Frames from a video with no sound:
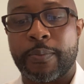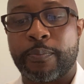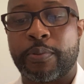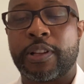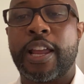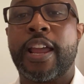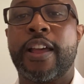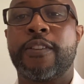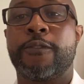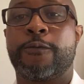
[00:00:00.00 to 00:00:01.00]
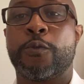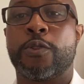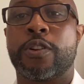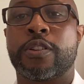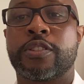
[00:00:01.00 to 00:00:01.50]
plan
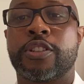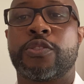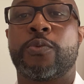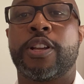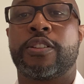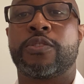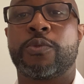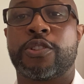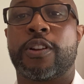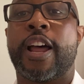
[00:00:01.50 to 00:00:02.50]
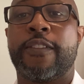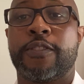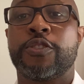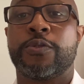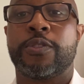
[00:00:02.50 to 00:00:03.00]
for situations with your life
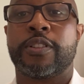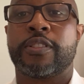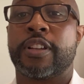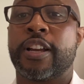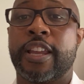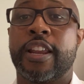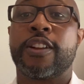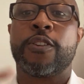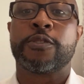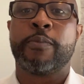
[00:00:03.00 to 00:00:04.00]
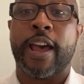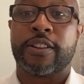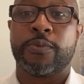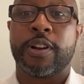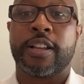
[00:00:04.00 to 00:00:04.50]
insurance. Again, it goes back
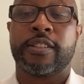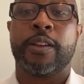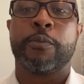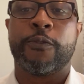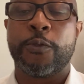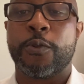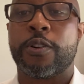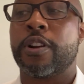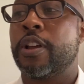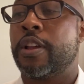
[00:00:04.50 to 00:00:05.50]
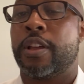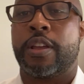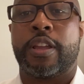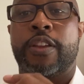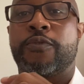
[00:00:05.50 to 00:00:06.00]
to what I said before.
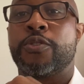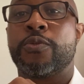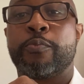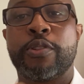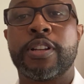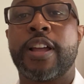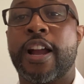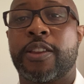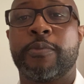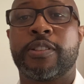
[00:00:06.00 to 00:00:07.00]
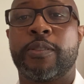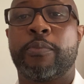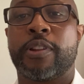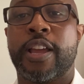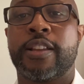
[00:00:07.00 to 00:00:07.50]
if you put documents in
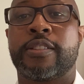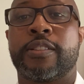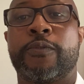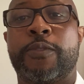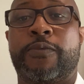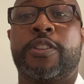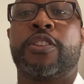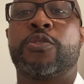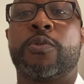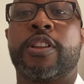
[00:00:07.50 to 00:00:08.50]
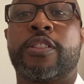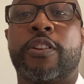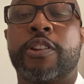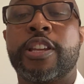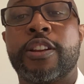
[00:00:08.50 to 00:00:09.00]
place 15, 20,
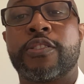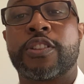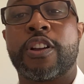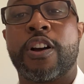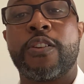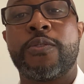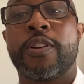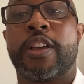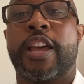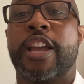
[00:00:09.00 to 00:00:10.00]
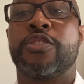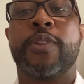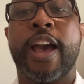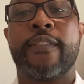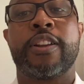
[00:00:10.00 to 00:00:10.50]
30 years ago and you
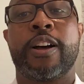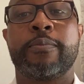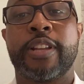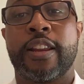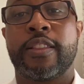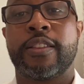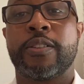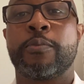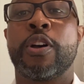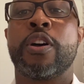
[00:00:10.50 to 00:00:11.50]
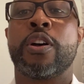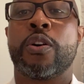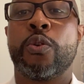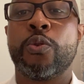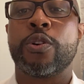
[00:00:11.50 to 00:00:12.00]
haven't updated them, who are